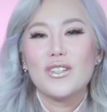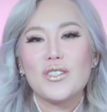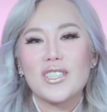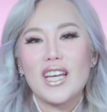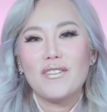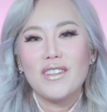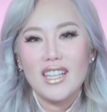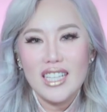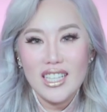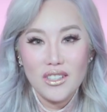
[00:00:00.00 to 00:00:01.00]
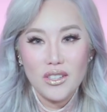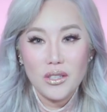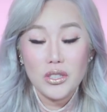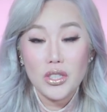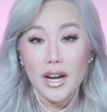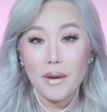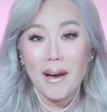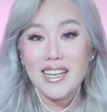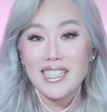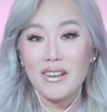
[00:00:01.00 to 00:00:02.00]
You should definitely, you know, try to
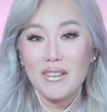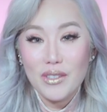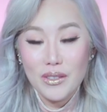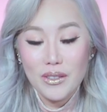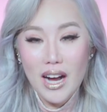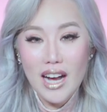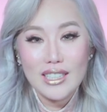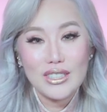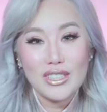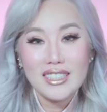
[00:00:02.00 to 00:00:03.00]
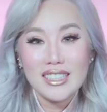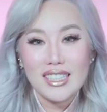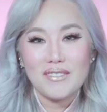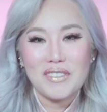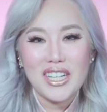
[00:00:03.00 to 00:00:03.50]
buy some if you are interested,